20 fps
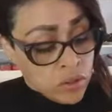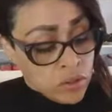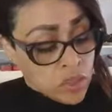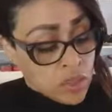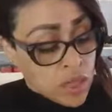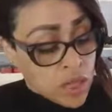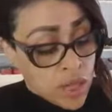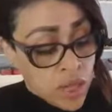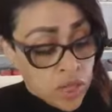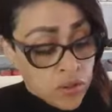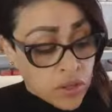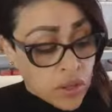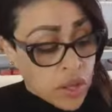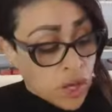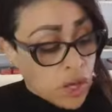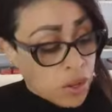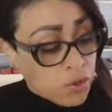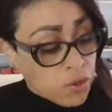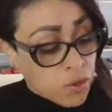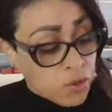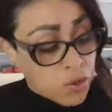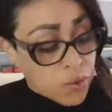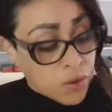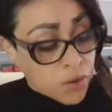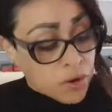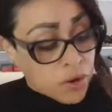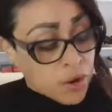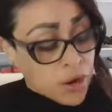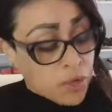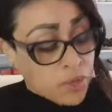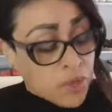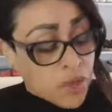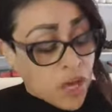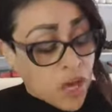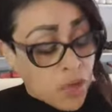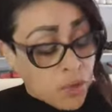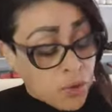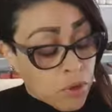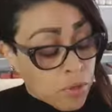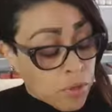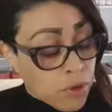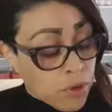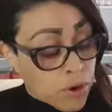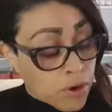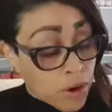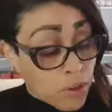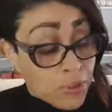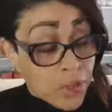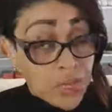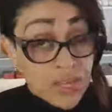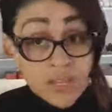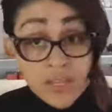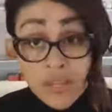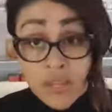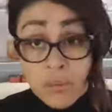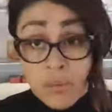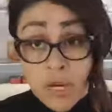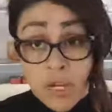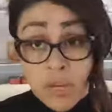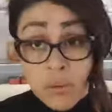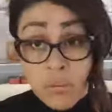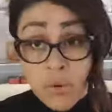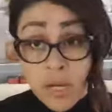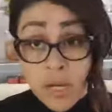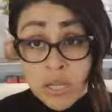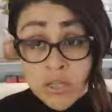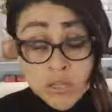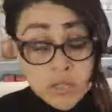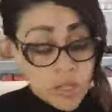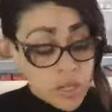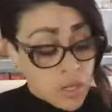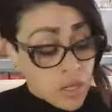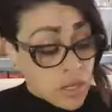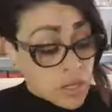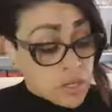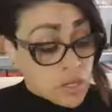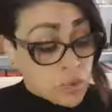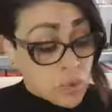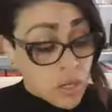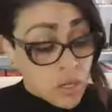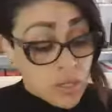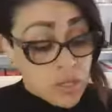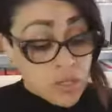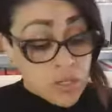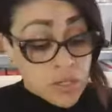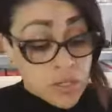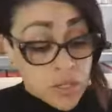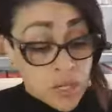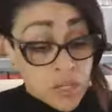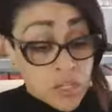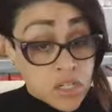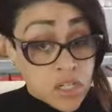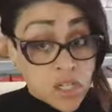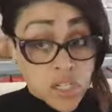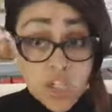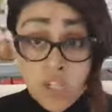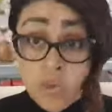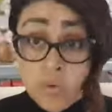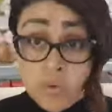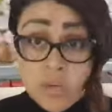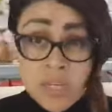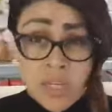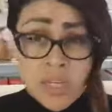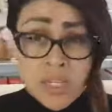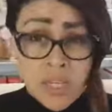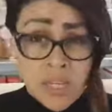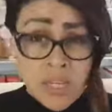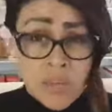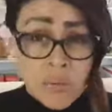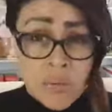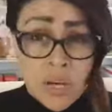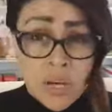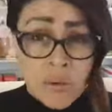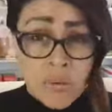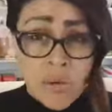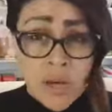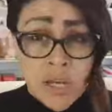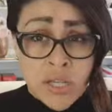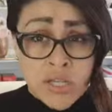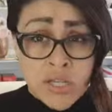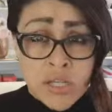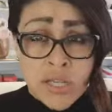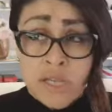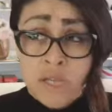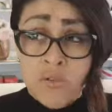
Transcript: Check out the Kabbalah program. The Kabbalah program is in the money mindset, as well as additional things in the money mindset.